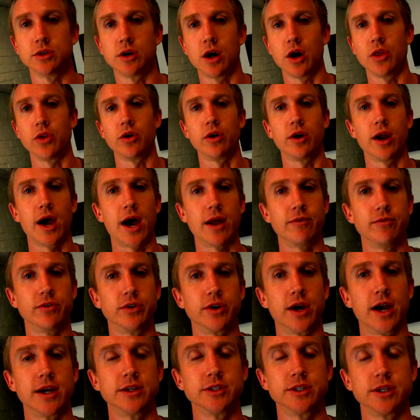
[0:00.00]
and other
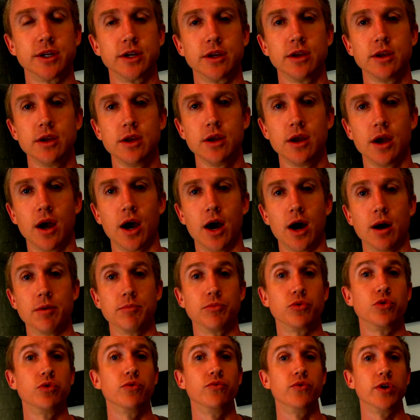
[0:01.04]
advertising
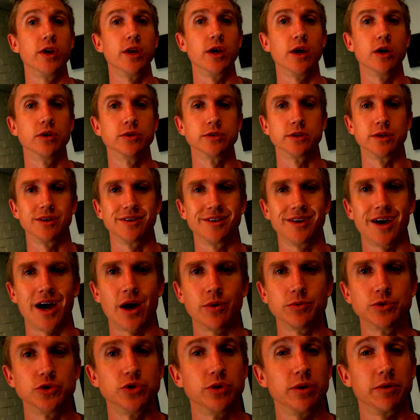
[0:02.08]
um, through videos. And
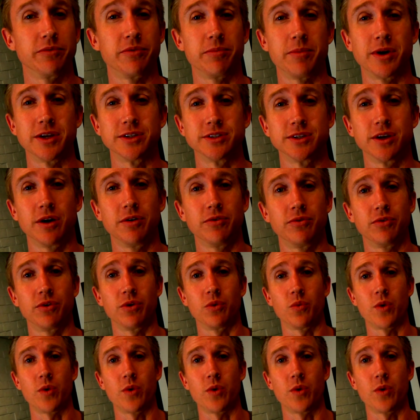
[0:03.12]
I was doing it for myself for a